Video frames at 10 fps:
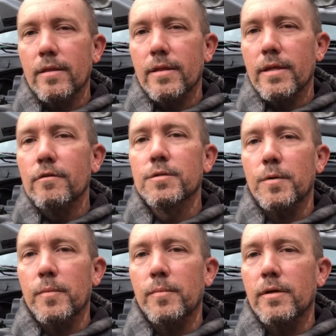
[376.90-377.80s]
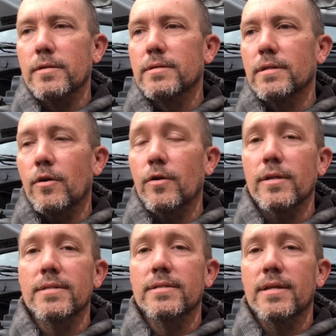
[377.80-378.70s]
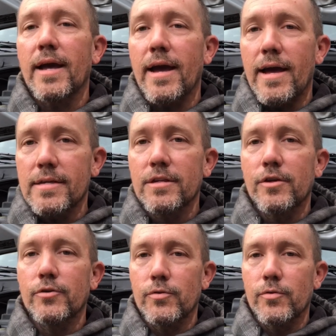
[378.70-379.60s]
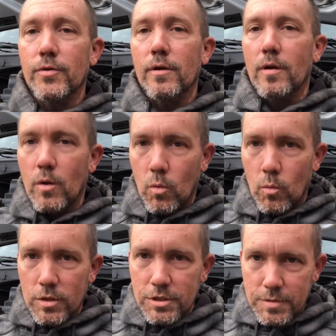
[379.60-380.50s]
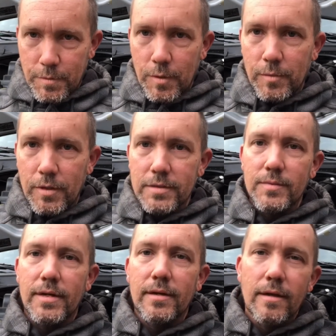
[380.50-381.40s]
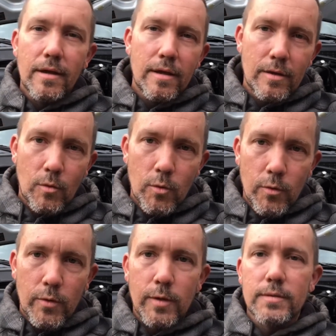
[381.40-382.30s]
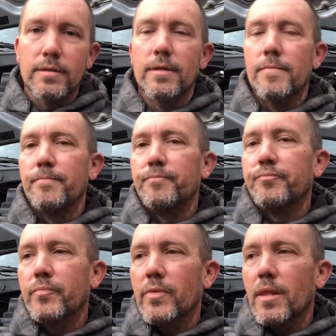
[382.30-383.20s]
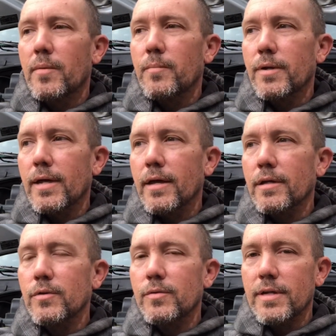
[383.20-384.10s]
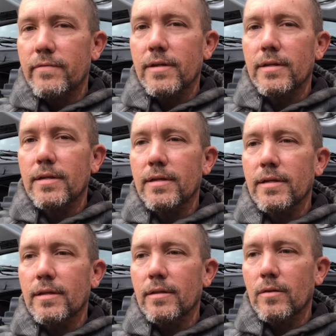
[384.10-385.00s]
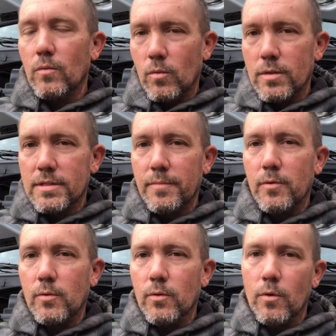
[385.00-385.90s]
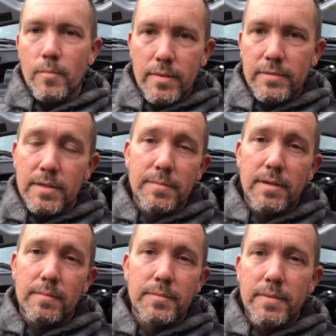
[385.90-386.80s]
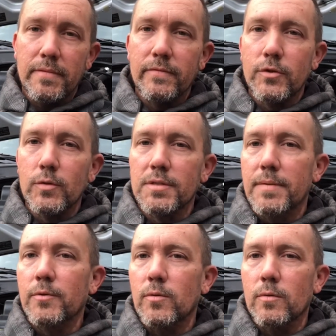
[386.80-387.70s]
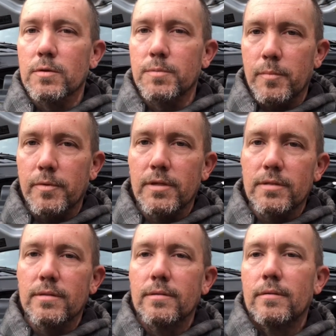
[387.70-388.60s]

get your spark plugs, or at least ask your tuner which spark plugs you need and order those. But yeah, you definitely need one-step colder or maybe sometimes maybe even two-step colder spark plugs.